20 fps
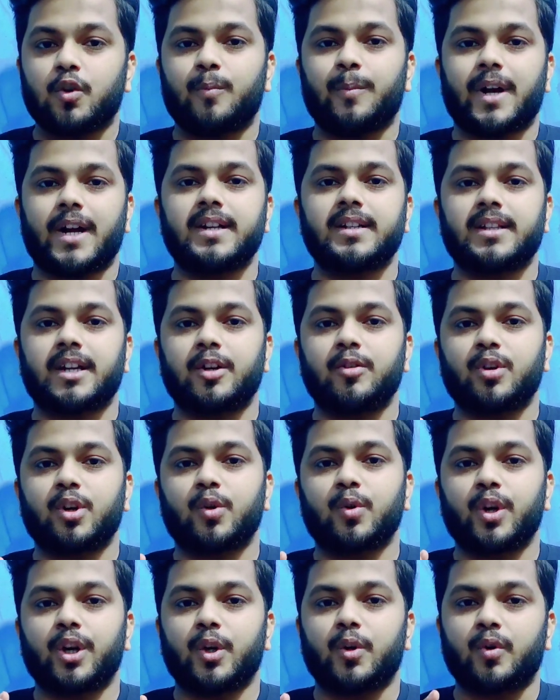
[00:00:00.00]
mind that you are
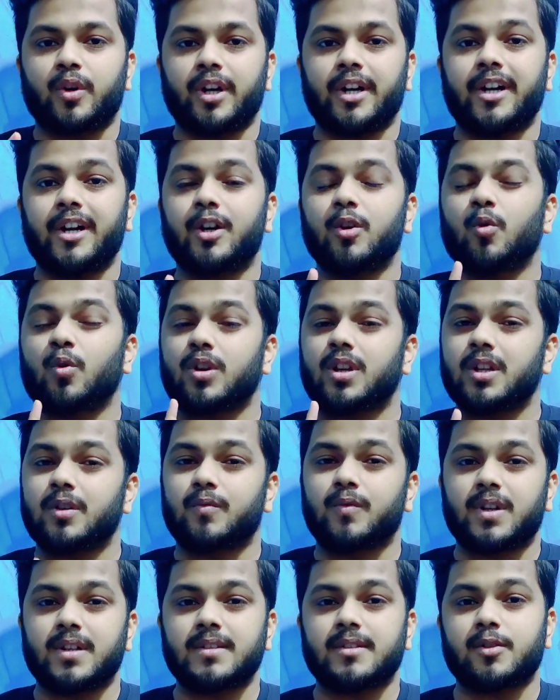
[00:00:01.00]
going to read it only
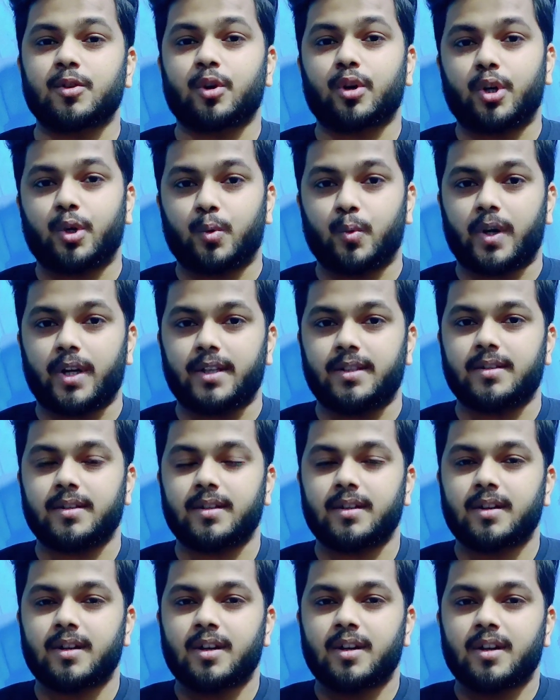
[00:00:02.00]
once, not twice,
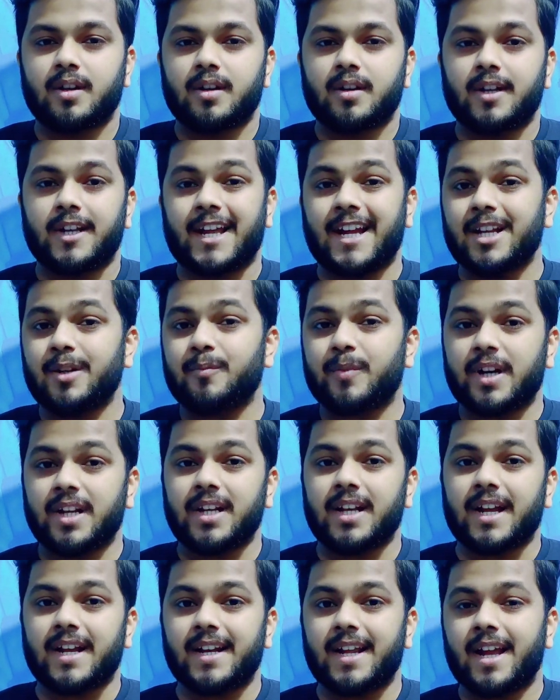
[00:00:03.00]
line by
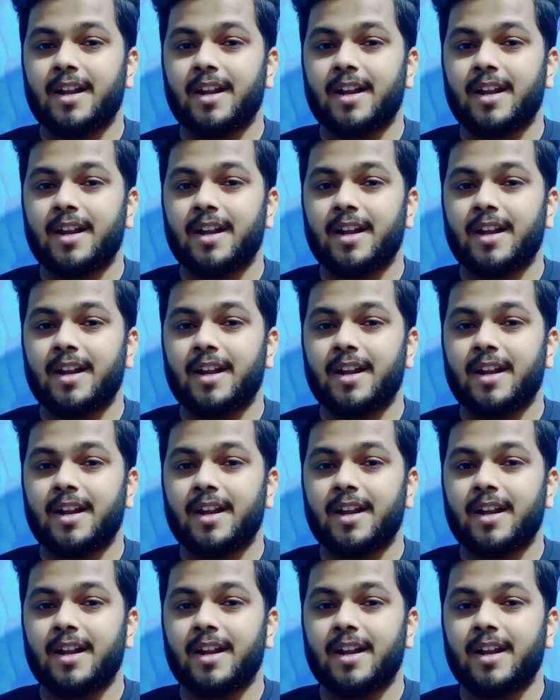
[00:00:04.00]
line.